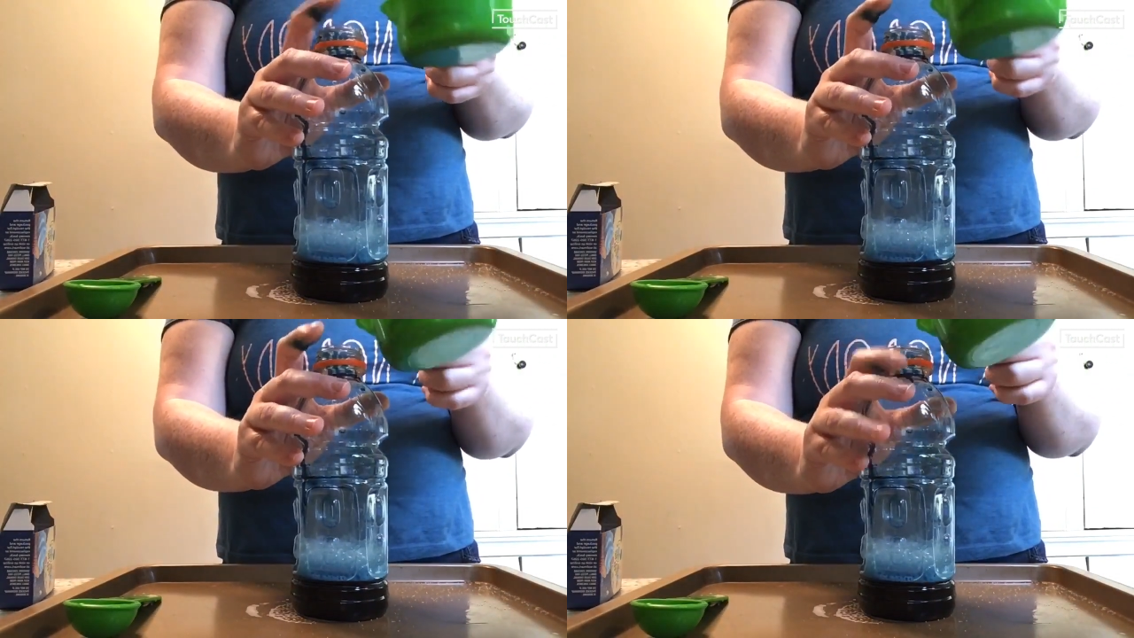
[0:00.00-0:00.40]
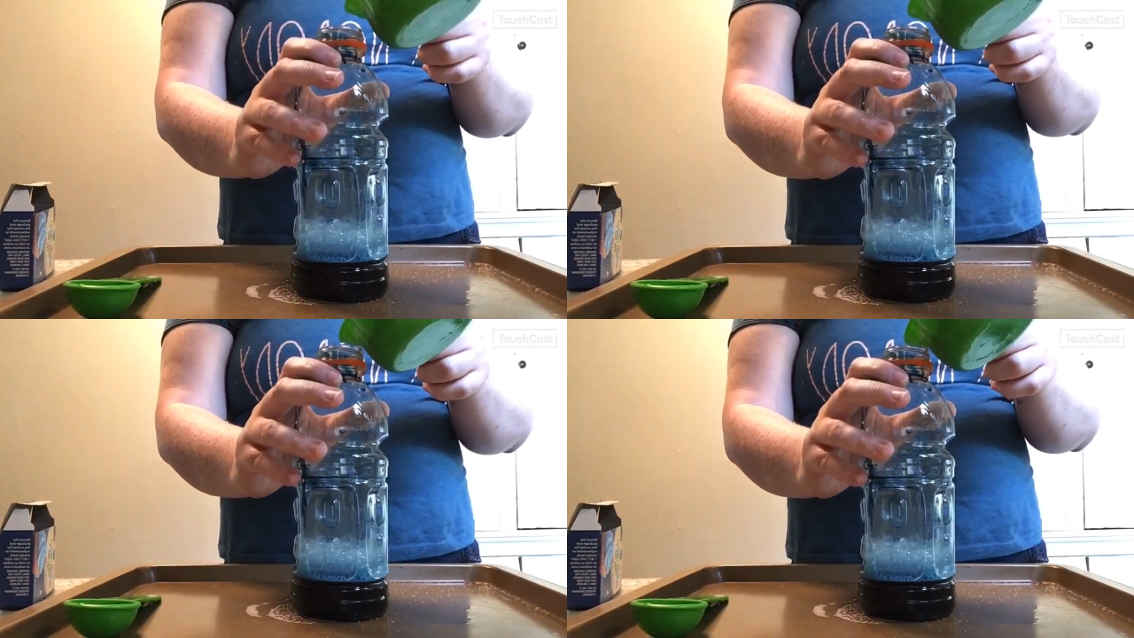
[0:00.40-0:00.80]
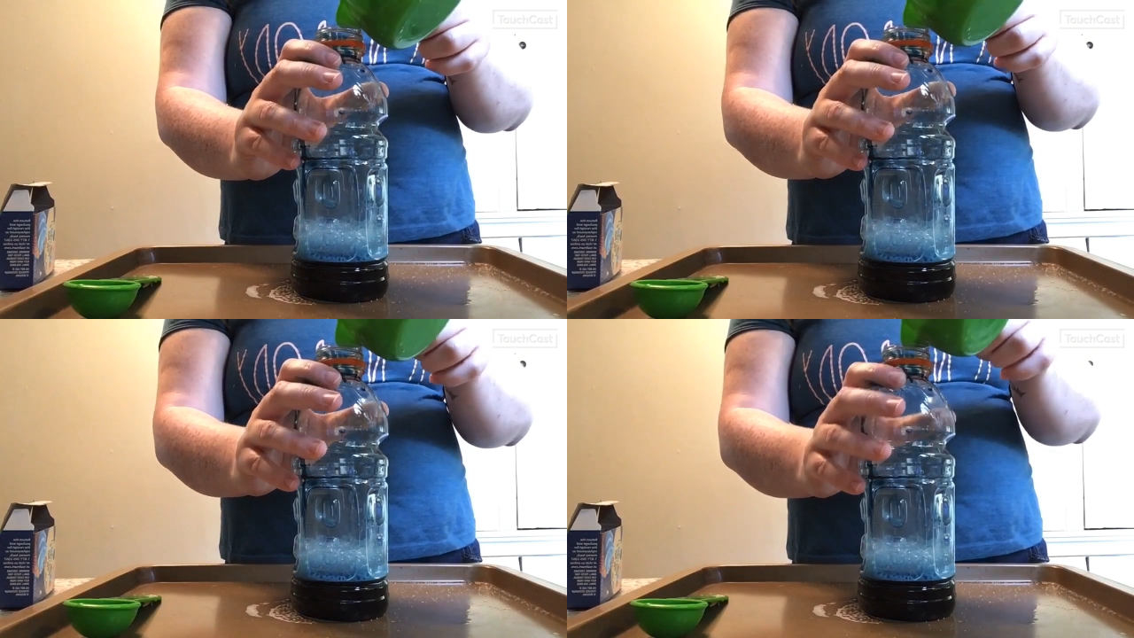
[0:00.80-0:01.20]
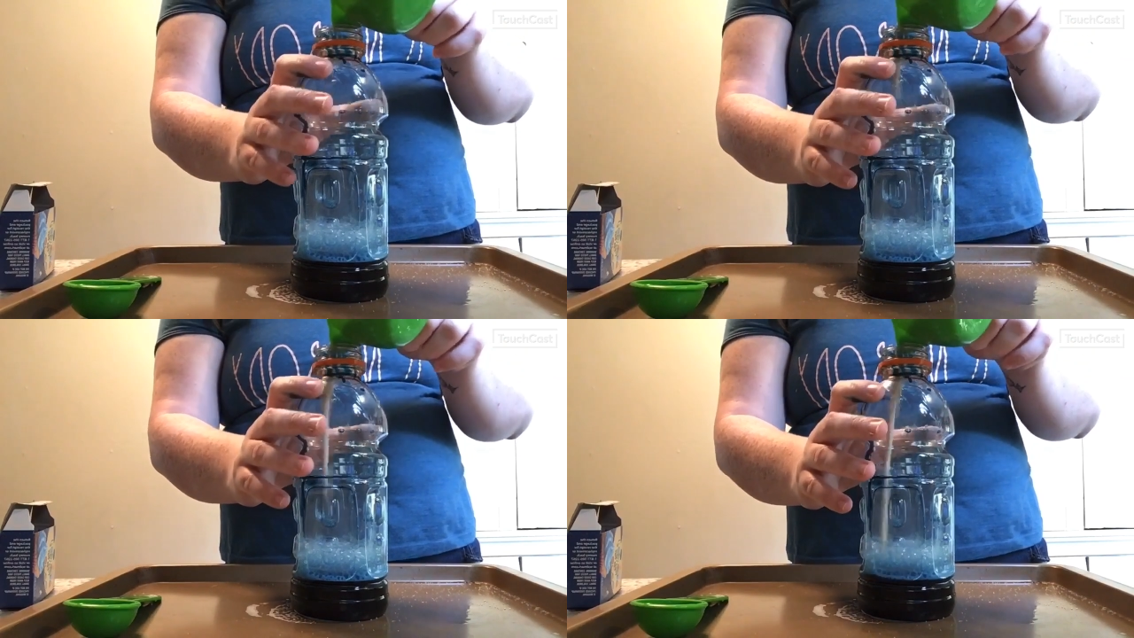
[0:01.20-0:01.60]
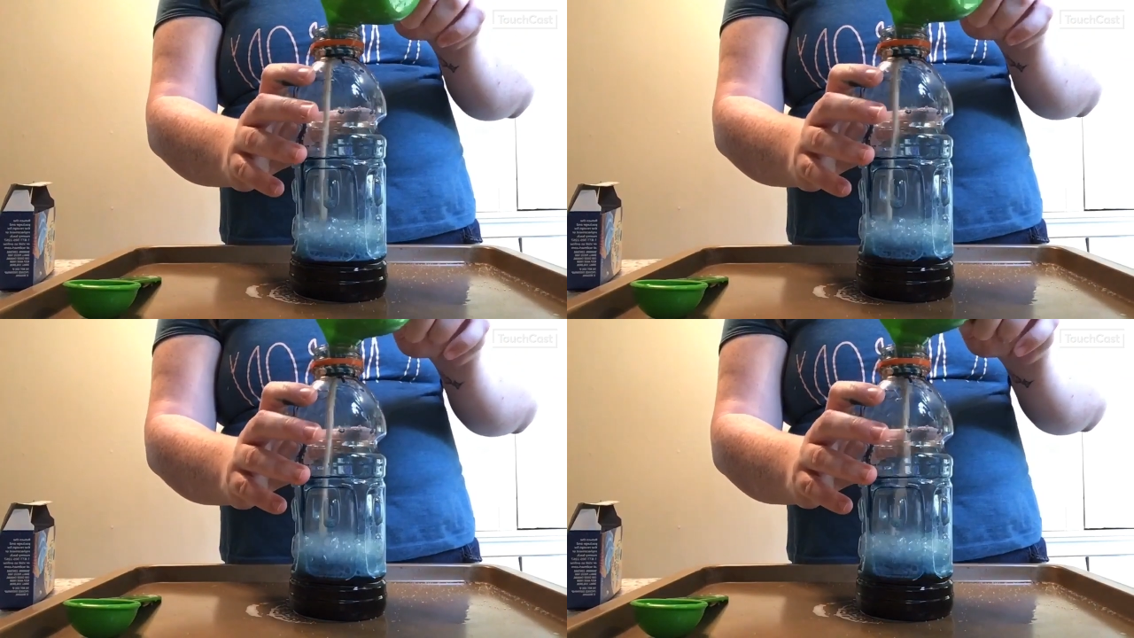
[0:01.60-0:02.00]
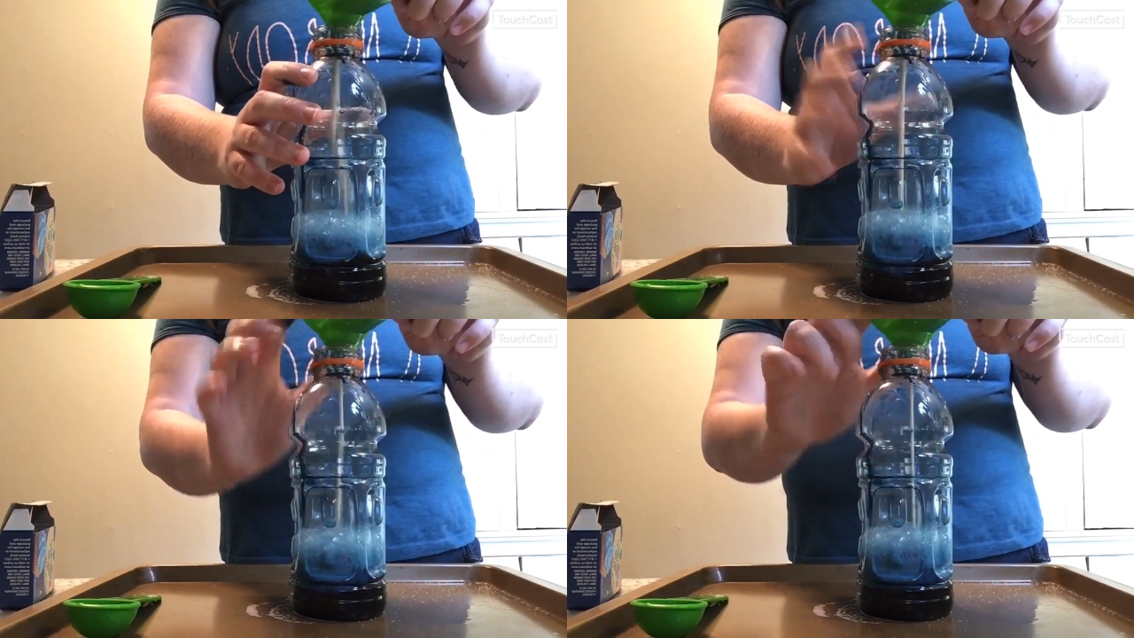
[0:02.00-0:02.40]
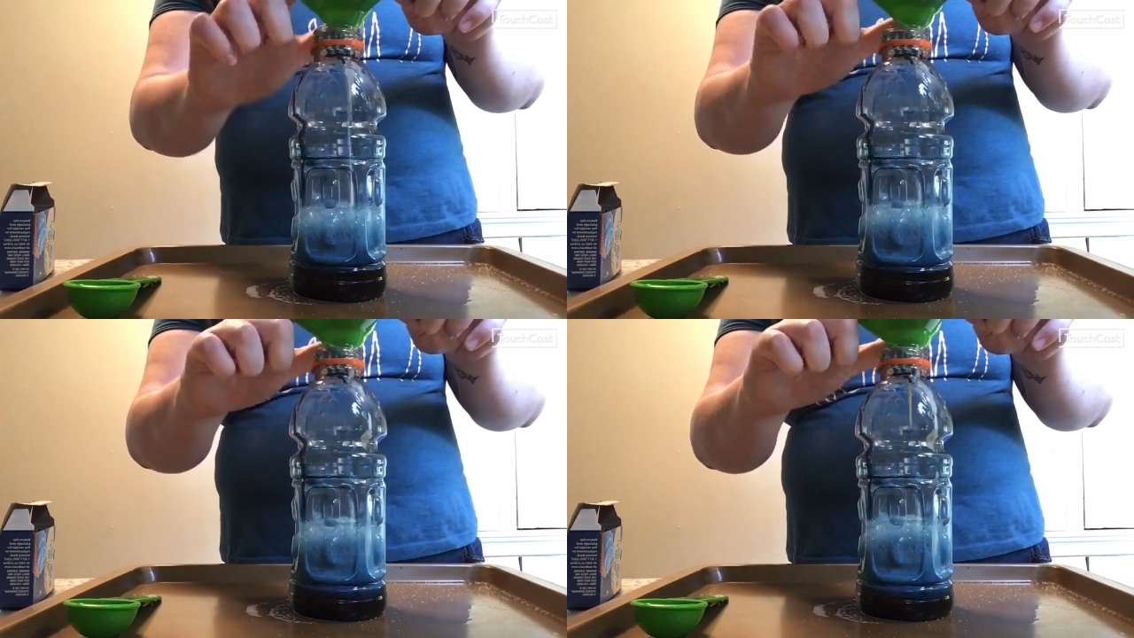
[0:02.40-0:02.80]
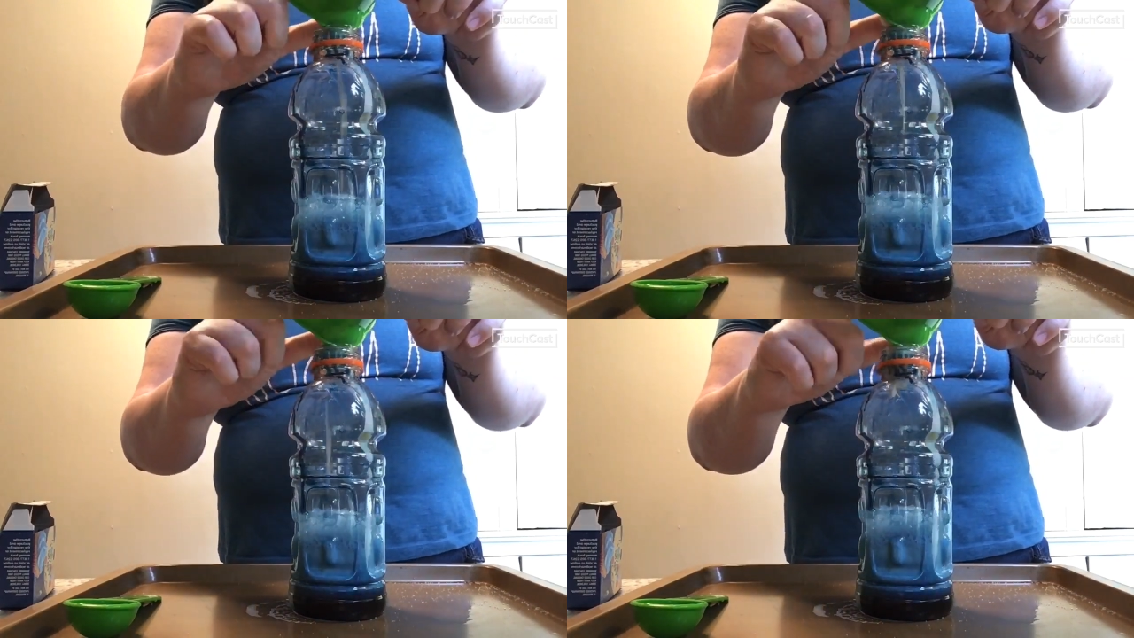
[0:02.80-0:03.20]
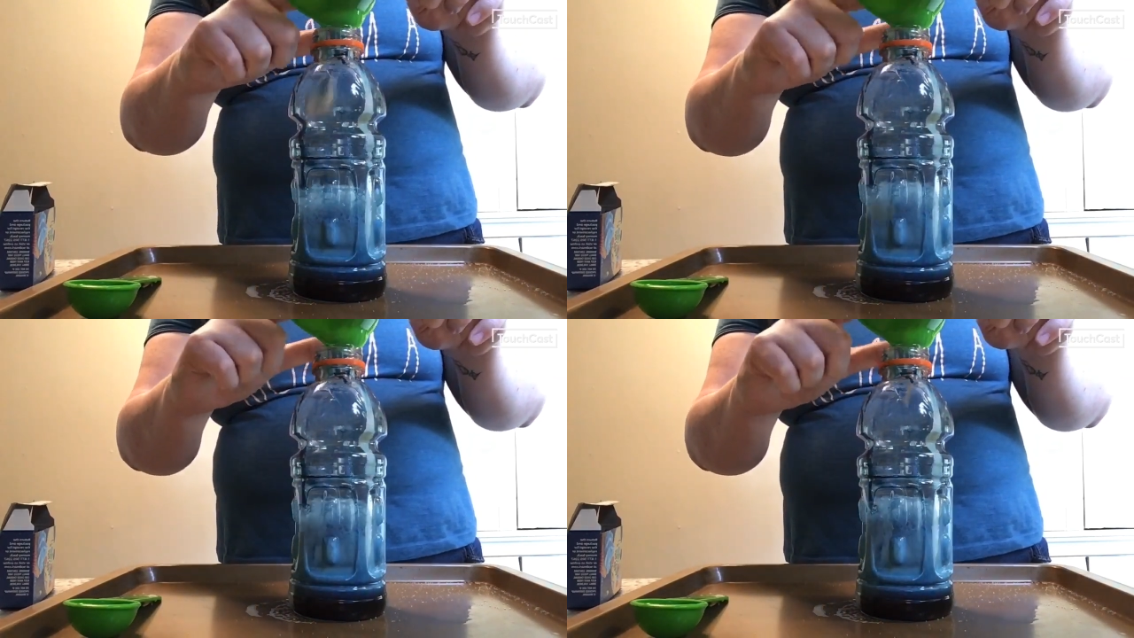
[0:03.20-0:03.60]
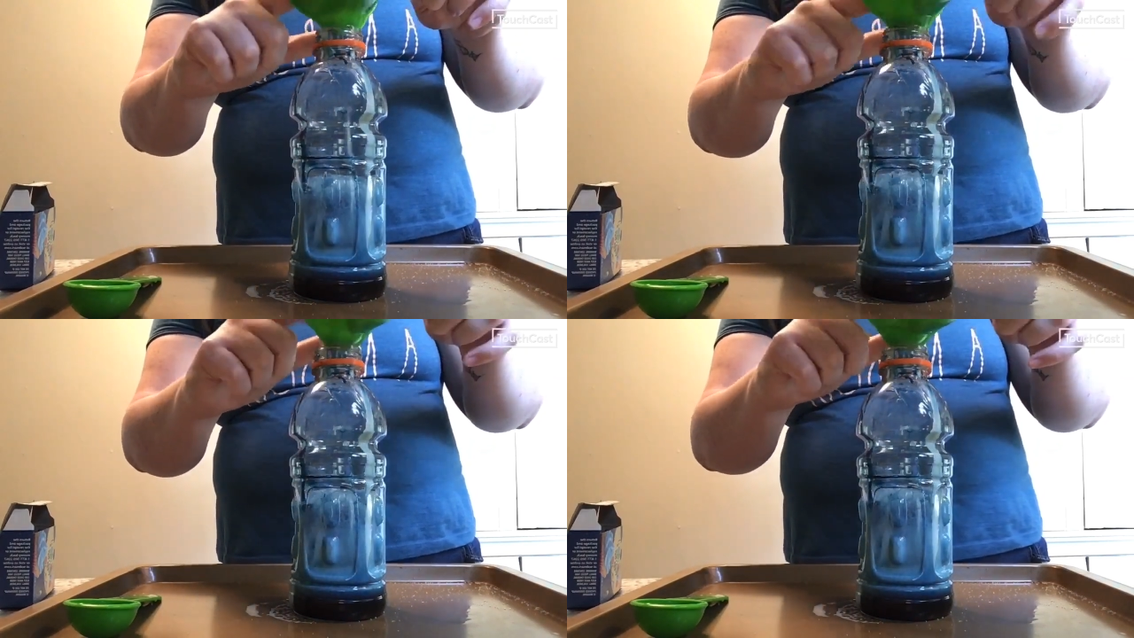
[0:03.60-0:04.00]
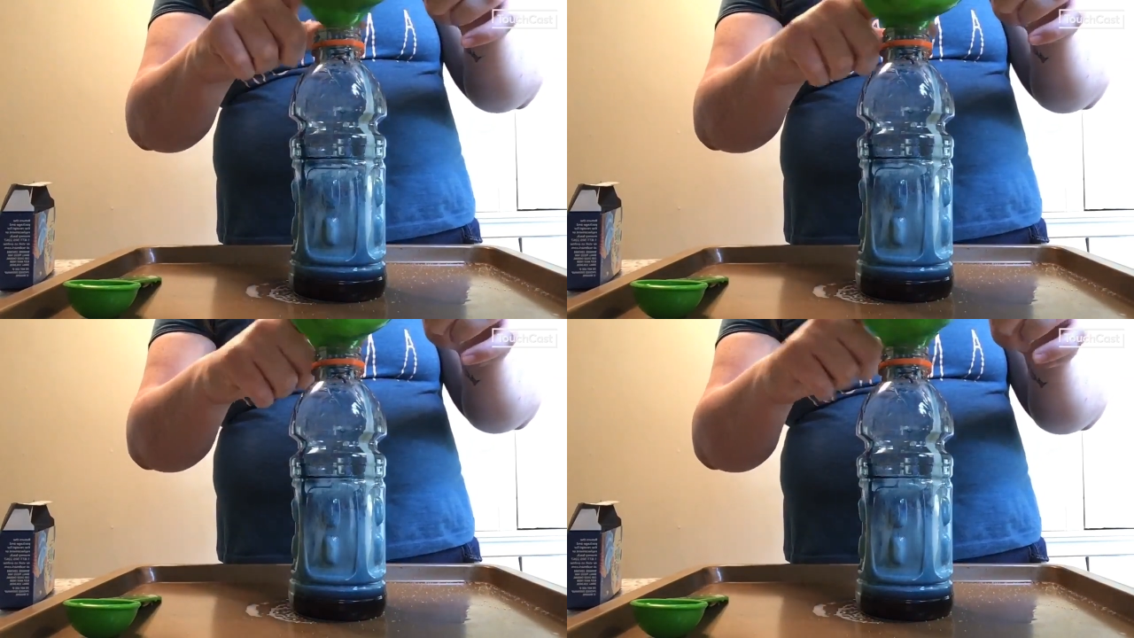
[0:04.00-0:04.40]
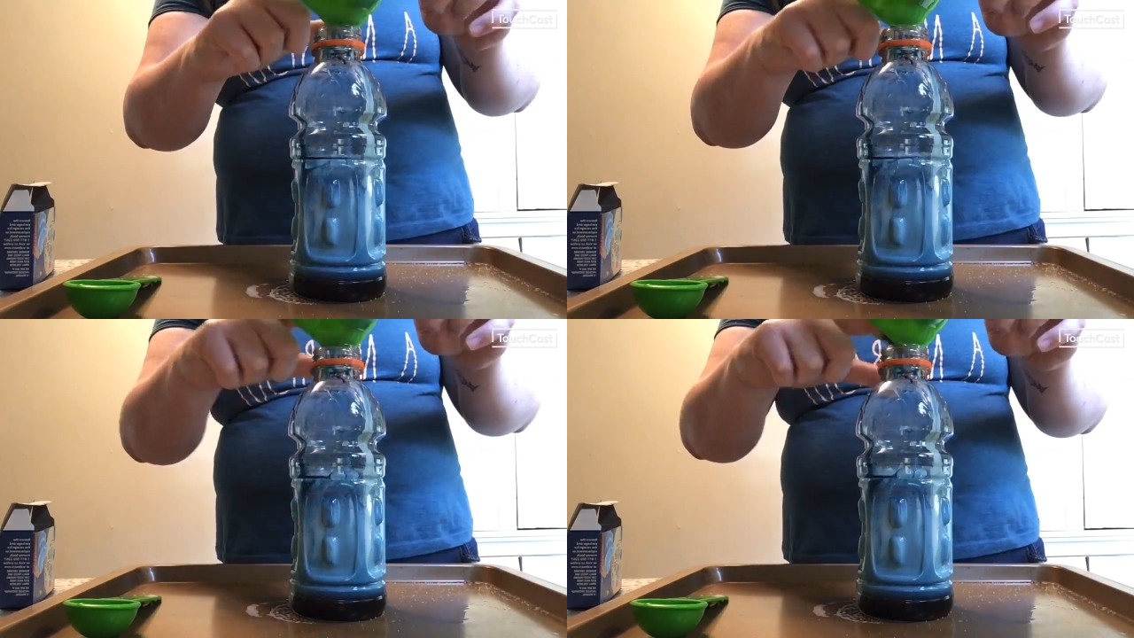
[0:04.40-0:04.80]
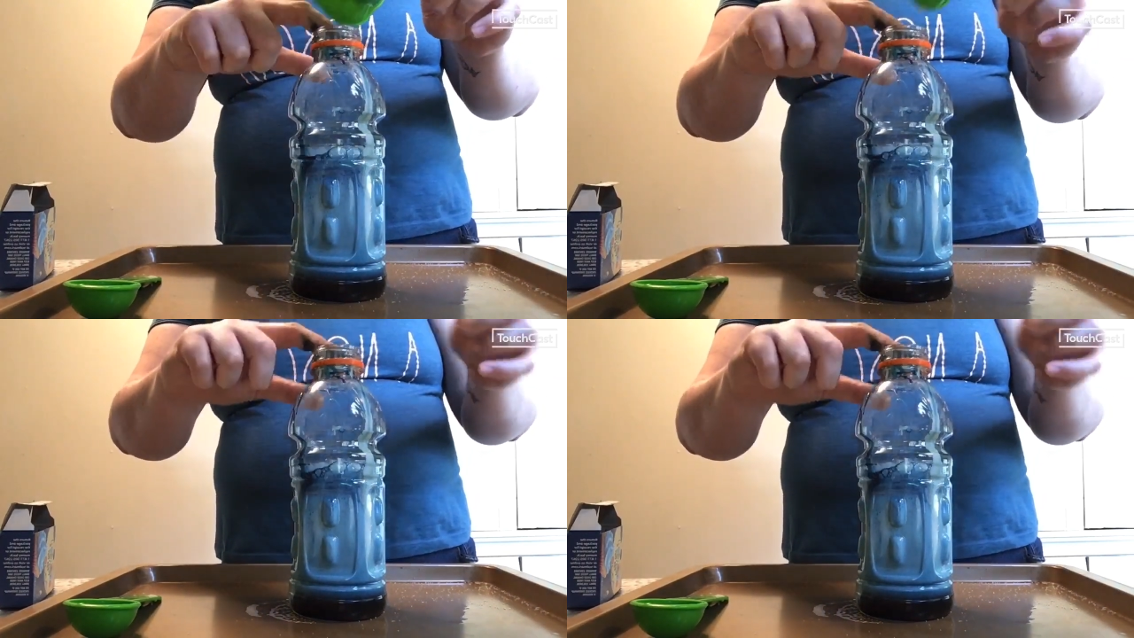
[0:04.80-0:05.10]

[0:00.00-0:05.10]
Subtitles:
Nobody's mouth can be seen.